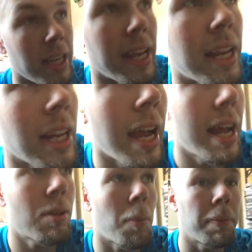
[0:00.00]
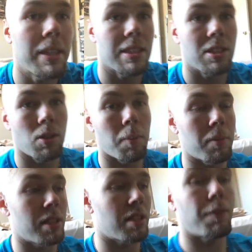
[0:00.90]
and I had to replace this, so
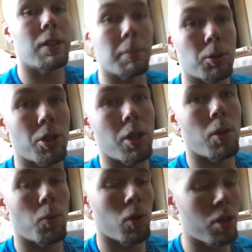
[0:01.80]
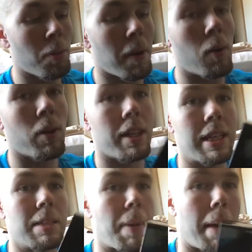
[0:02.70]
this is the first time I'll show you. One, you buy one of
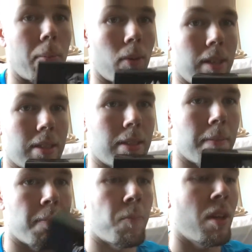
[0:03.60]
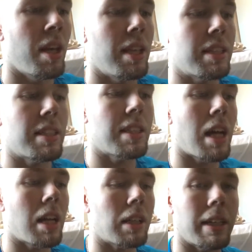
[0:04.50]
these bad boys. This is
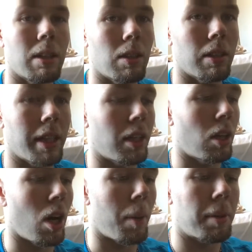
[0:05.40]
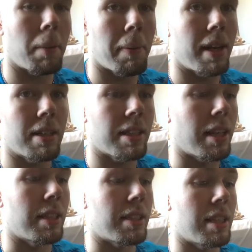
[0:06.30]
not like a I'm getting paid to
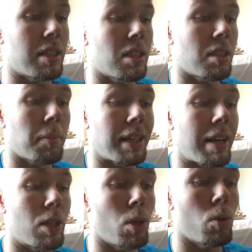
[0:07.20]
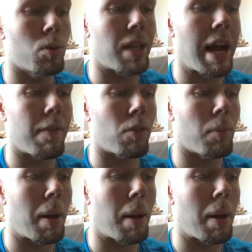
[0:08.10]
say this. This is something I used after